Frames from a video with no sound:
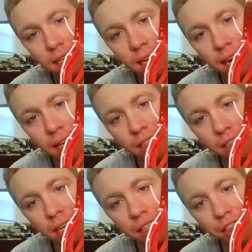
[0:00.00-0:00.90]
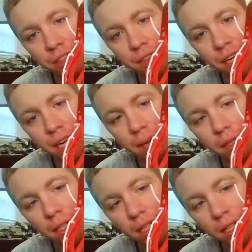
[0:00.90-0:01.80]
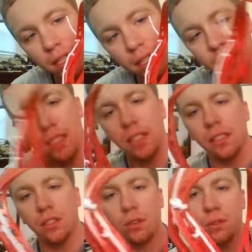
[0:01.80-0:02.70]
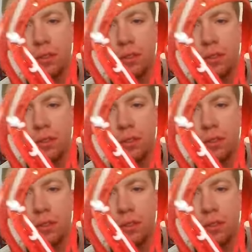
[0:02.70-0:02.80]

actually I shifted up. So